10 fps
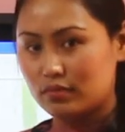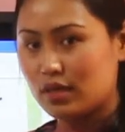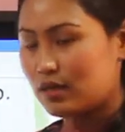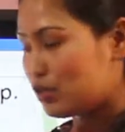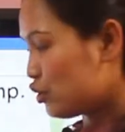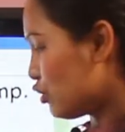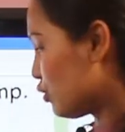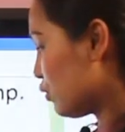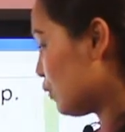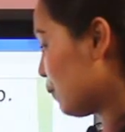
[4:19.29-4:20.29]
Yeah, it's
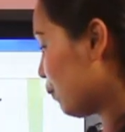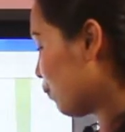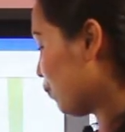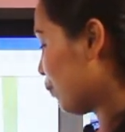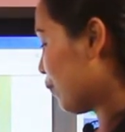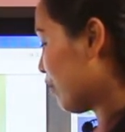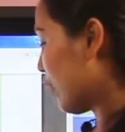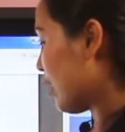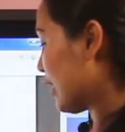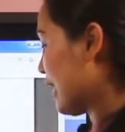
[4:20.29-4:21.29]
true.
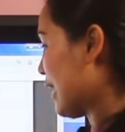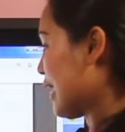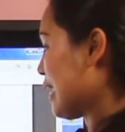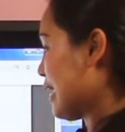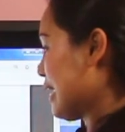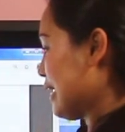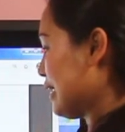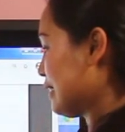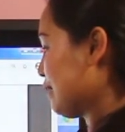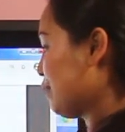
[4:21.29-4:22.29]
Okay.
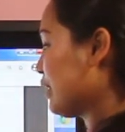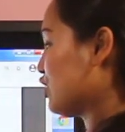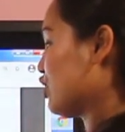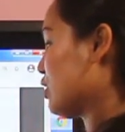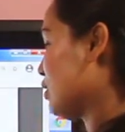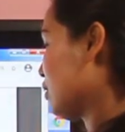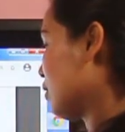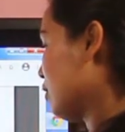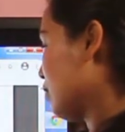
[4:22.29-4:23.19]
It's the picture.